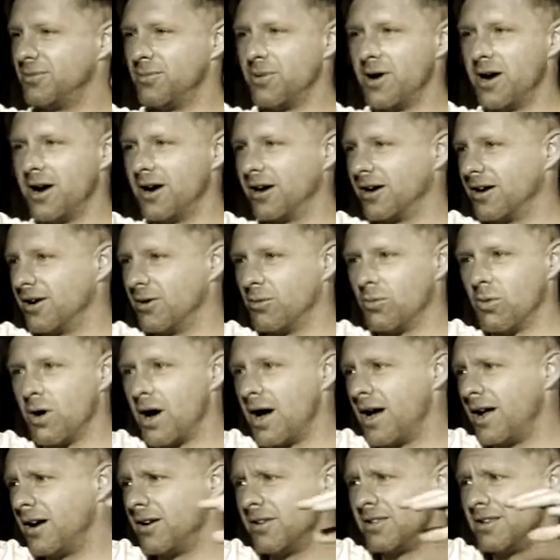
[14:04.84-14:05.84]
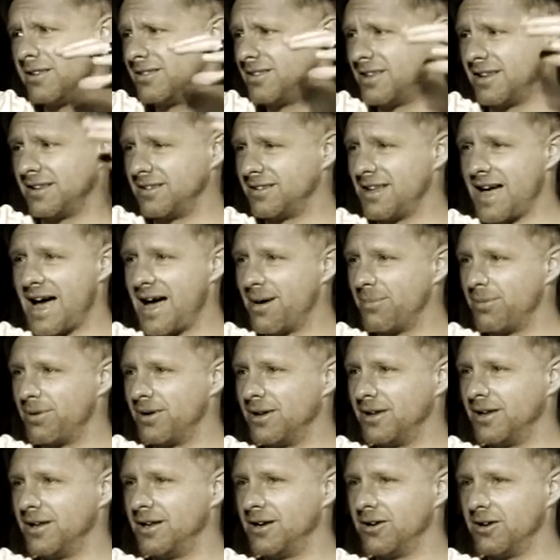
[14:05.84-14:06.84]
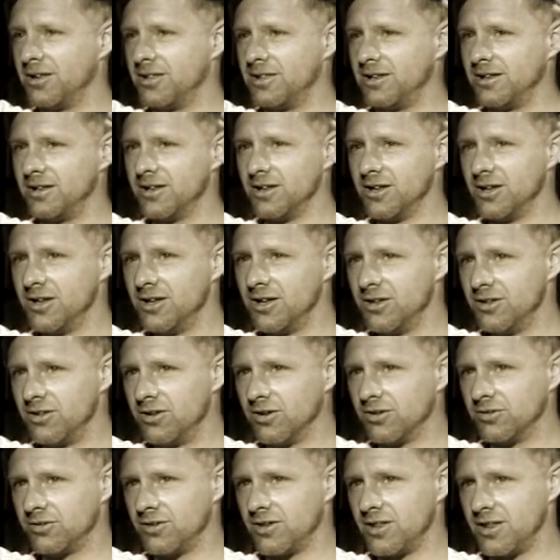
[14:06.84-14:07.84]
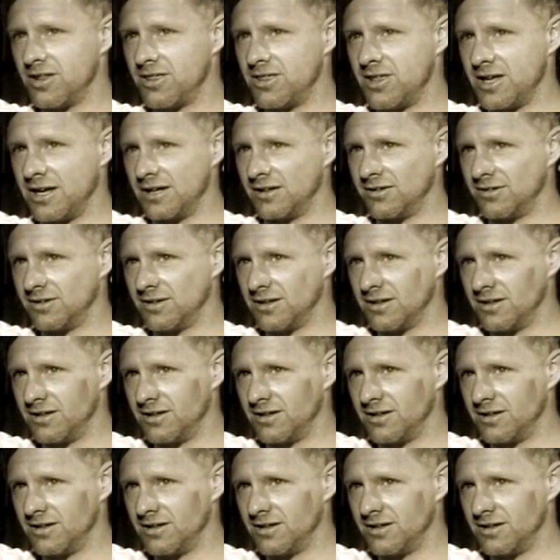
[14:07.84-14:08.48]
America? Why are these things happening? You know, I think those are the things